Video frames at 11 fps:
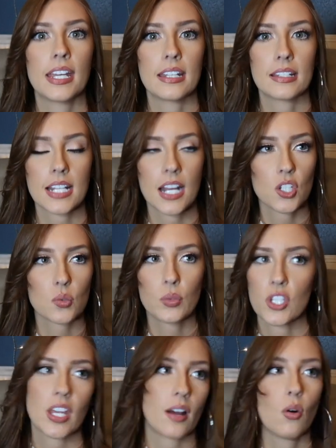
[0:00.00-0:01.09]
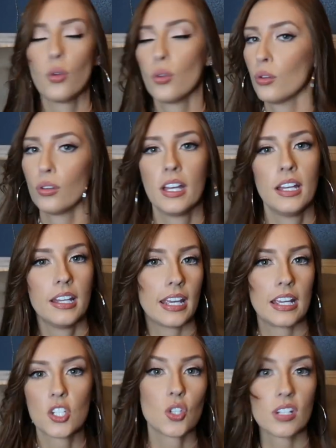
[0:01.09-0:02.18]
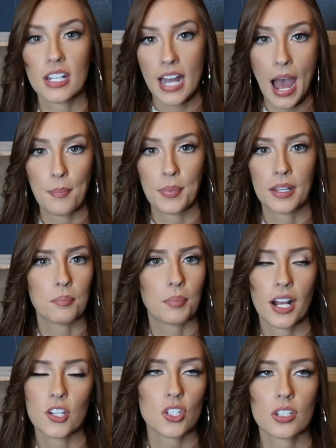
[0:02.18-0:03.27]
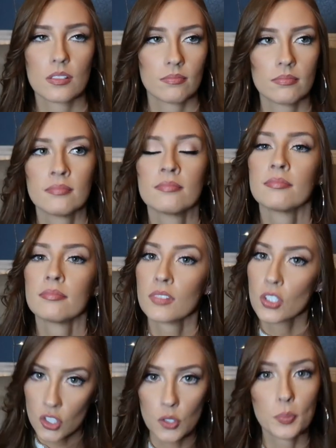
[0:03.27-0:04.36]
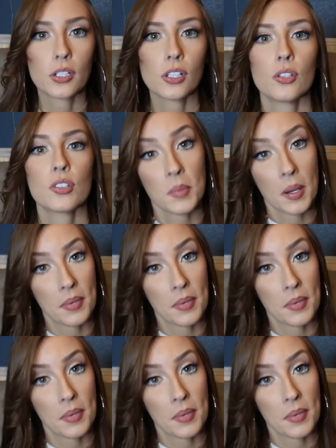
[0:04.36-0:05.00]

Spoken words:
it. I just wish that whole issue didn't happen, but super glue is my